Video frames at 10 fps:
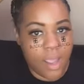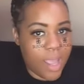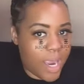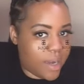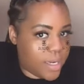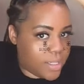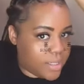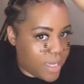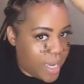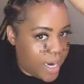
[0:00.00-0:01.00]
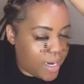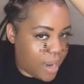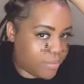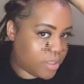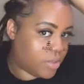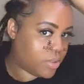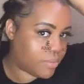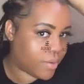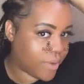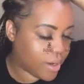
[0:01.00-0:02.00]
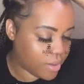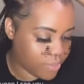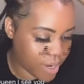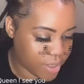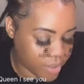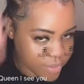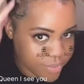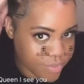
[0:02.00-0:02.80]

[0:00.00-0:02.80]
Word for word: And this side, I'm just using my regular product